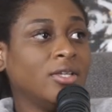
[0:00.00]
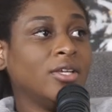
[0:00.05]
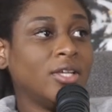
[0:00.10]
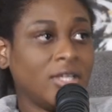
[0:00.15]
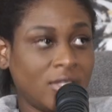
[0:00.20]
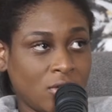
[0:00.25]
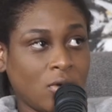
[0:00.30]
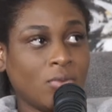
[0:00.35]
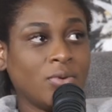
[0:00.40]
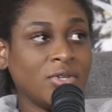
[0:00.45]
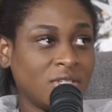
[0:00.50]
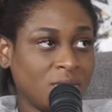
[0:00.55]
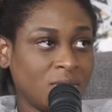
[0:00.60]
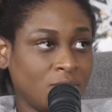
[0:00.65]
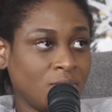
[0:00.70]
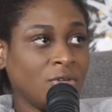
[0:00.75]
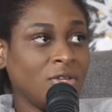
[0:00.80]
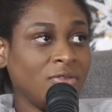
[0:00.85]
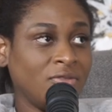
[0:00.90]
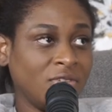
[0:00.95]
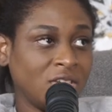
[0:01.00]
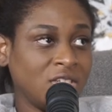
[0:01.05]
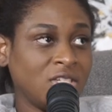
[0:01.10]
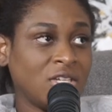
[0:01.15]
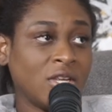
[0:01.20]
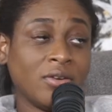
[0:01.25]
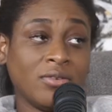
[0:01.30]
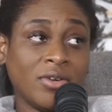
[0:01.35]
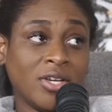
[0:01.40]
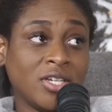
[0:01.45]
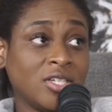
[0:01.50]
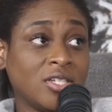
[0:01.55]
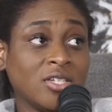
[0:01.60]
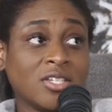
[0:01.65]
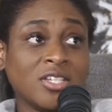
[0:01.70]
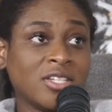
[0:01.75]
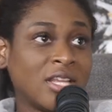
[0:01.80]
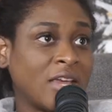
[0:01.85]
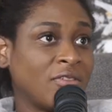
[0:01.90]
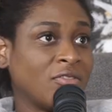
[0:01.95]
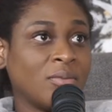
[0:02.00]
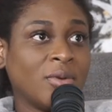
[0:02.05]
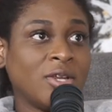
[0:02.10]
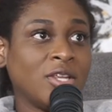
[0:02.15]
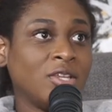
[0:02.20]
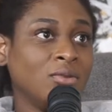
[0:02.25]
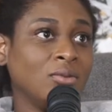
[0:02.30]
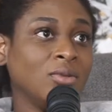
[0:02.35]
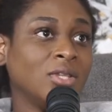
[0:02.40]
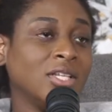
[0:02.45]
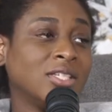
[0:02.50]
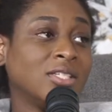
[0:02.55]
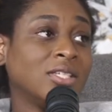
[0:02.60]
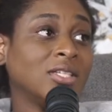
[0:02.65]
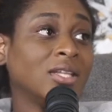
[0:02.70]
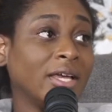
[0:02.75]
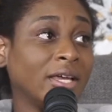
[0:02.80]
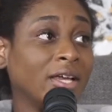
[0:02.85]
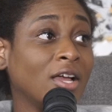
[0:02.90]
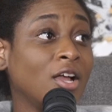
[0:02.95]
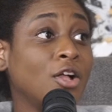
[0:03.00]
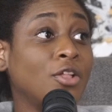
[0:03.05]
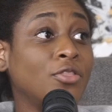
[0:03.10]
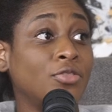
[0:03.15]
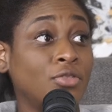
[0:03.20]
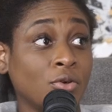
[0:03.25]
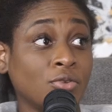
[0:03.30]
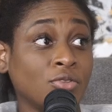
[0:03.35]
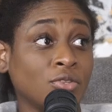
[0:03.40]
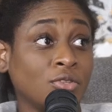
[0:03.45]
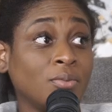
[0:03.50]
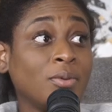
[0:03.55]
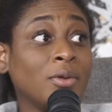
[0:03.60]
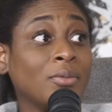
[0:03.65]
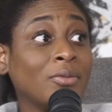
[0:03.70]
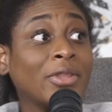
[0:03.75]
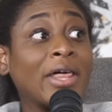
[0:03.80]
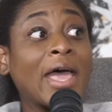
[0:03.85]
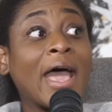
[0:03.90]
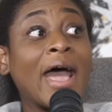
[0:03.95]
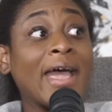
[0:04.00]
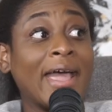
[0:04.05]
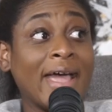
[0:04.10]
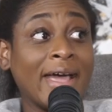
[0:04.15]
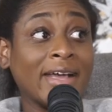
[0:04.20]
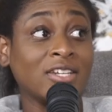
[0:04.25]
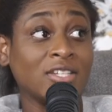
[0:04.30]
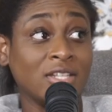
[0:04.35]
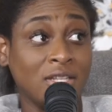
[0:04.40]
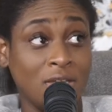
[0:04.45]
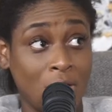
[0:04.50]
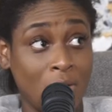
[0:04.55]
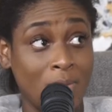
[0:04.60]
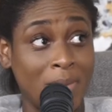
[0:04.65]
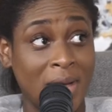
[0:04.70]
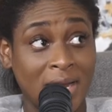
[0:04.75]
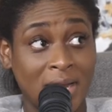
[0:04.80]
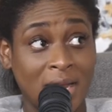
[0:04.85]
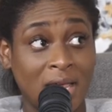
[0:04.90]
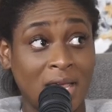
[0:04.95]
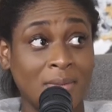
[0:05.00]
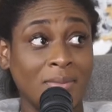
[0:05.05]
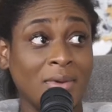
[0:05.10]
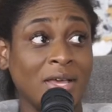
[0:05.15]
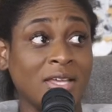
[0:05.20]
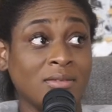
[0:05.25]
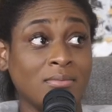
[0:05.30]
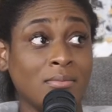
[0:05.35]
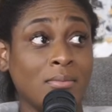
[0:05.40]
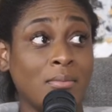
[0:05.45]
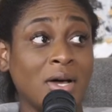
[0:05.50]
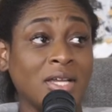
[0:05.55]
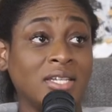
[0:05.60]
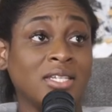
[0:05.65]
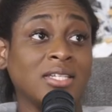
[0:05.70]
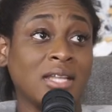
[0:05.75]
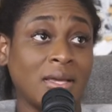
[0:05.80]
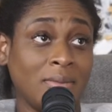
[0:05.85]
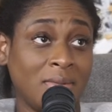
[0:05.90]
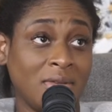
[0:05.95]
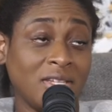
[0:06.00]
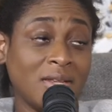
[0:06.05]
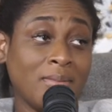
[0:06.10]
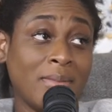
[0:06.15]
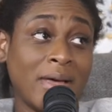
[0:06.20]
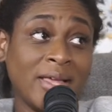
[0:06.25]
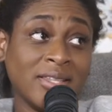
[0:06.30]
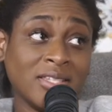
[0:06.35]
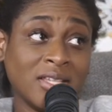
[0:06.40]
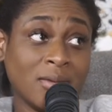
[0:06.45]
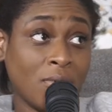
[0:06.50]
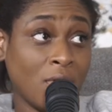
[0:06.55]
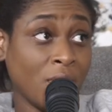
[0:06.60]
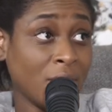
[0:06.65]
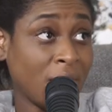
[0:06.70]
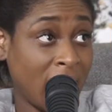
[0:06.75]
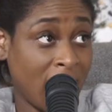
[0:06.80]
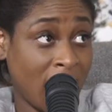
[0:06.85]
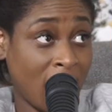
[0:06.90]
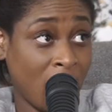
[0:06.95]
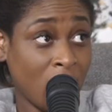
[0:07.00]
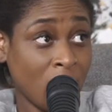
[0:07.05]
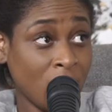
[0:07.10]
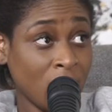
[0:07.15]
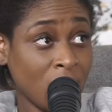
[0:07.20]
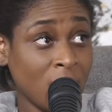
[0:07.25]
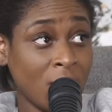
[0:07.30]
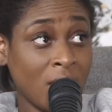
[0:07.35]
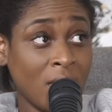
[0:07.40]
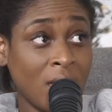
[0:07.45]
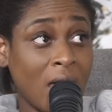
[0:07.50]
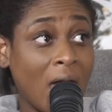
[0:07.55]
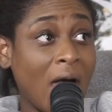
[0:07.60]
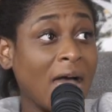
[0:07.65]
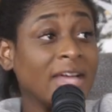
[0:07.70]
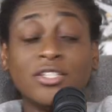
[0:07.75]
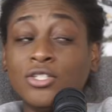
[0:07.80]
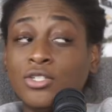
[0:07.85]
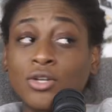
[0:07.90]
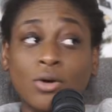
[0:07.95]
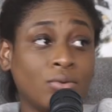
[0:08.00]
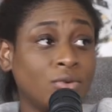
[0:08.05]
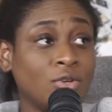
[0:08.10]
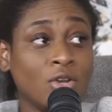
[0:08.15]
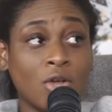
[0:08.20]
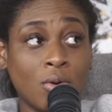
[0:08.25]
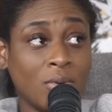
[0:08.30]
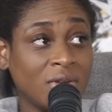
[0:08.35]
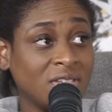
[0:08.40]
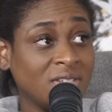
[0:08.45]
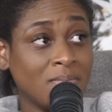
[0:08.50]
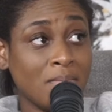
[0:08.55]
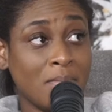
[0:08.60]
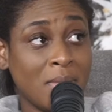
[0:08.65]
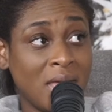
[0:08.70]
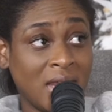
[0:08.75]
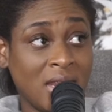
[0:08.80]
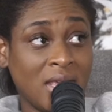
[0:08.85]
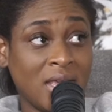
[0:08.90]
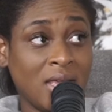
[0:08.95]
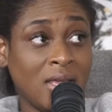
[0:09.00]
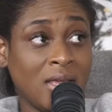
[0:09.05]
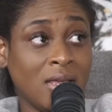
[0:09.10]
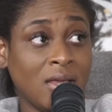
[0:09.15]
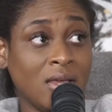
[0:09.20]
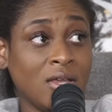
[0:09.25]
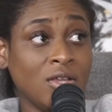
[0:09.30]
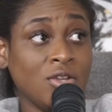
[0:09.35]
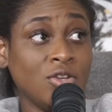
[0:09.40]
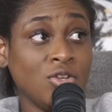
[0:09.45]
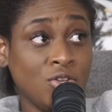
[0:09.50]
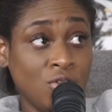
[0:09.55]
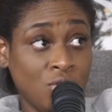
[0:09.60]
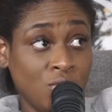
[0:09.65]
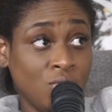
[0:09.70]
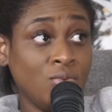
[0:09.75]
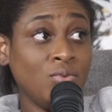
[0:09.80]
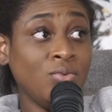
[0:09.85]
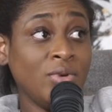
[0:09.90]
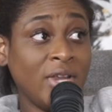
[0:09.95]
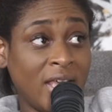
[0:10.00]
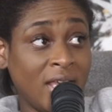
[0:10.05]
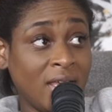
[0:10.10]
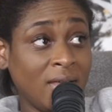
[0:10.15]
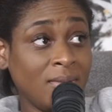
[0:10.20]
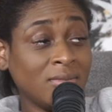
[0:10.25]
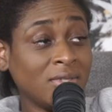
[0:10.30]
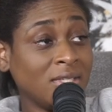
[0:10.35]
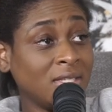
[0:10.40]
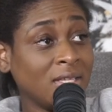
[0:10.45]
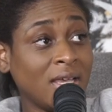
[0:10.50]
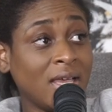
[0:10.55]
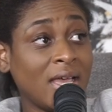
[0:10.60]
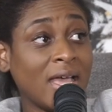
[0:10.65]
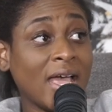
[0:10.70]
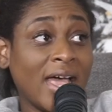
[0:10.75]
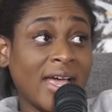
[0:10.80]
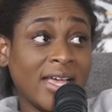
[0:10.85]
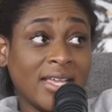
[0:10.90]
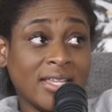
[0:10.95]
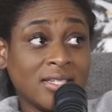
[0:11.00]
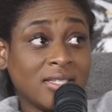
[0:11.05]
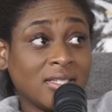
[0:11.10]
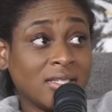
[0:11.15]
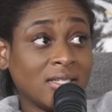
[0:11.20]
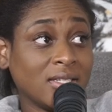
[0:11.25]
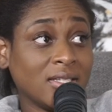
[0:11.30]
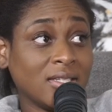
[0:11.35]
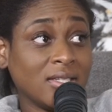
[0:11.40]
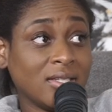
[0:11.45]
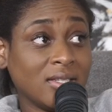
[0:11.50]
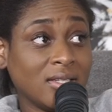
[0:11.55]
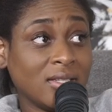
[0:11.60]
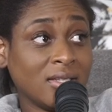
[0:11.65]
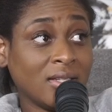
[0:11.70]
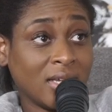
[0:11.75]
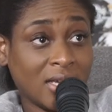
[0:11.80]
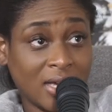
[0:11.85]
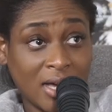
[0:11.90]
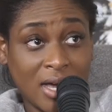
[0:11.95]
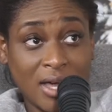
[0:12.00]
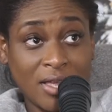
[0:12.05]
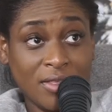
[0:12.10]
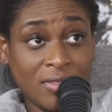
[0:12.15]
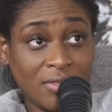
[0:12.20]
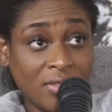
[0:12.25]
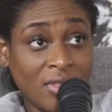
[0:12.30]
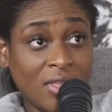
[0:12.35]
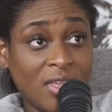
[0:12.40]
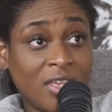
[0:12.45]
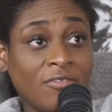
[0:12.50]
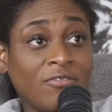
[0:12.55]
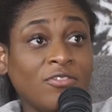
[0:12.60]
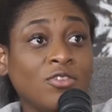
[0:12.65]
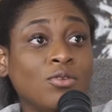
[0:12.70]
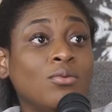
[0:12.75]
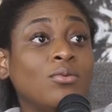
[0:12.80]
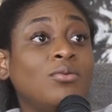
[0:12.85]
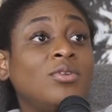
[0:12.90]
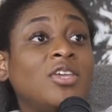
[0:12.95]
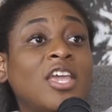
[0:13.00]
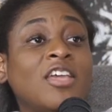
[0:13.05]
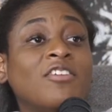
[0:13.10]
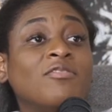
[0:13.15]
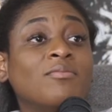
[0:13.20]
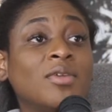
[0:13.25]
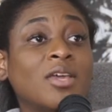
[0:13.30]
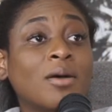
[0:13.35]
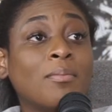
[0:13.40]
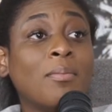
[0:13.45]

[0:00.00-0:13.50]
it's always the previous generations. Because everybody you listed, like, those are the people that I actually know by name. As much as I'm into basketball now, I don't know as many new names as, like, if you gave me a